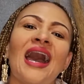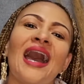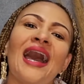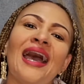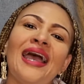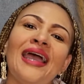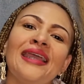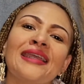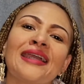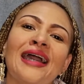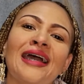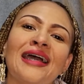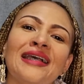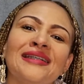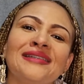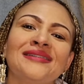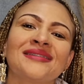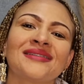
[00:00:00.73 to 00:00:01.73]
Hi
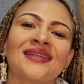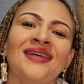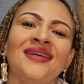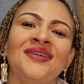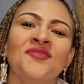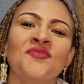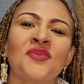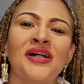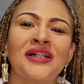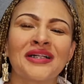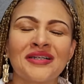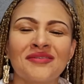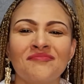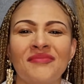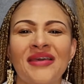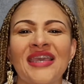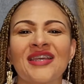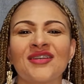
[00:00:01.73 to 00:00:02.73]
guys, welcome
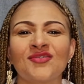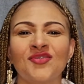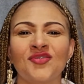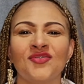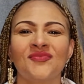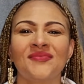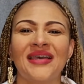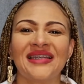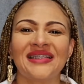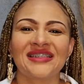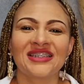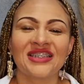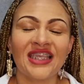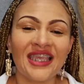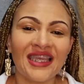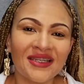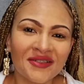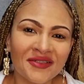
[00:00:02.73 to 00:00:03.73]
back to my
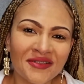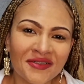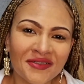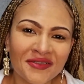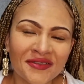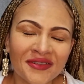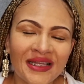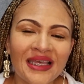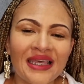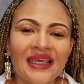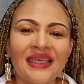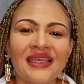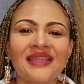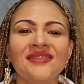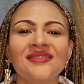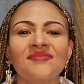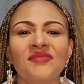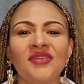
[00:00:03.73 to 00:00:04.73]
channel.
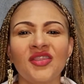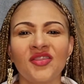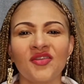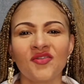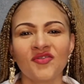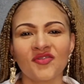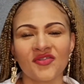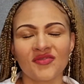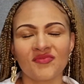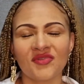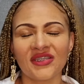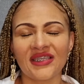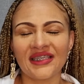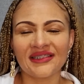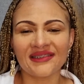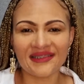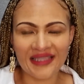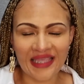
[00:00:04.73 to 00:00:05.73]
It's me, Theodora
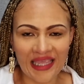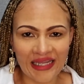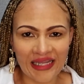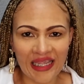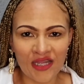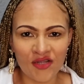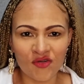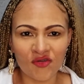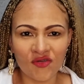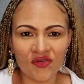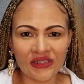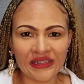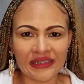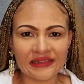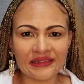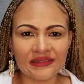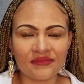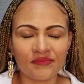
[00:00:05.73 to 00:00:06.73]
Mugetsi, and I know
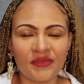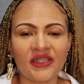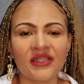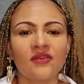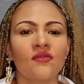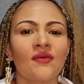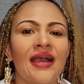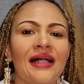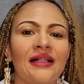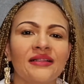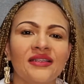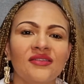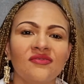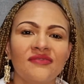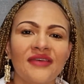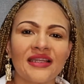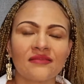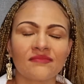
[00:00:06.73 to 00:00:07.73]
it's been a while. In
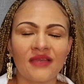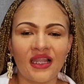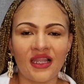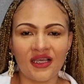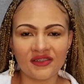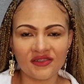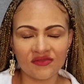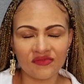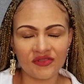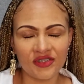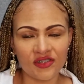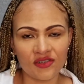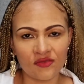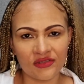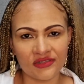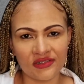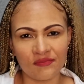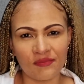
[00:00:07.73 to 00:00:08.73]
fact, my last video
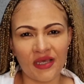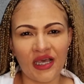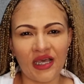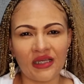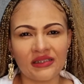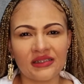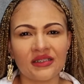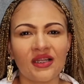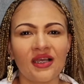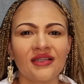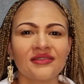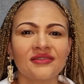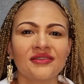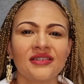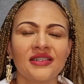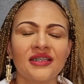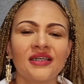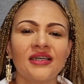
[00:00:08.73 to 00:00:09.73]
was about
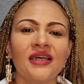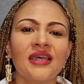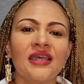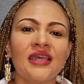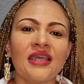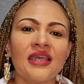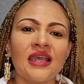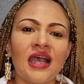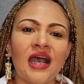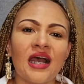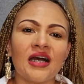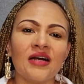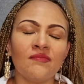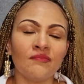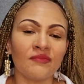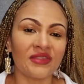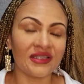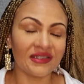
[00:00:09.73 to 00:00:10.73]
last year,
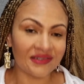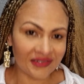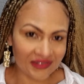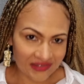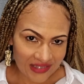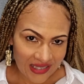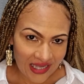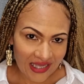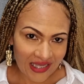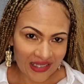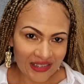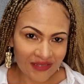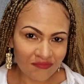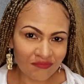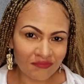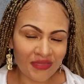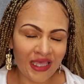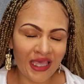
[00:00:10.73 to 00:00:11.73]
this
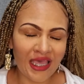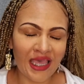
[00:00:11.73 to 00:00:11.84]
time.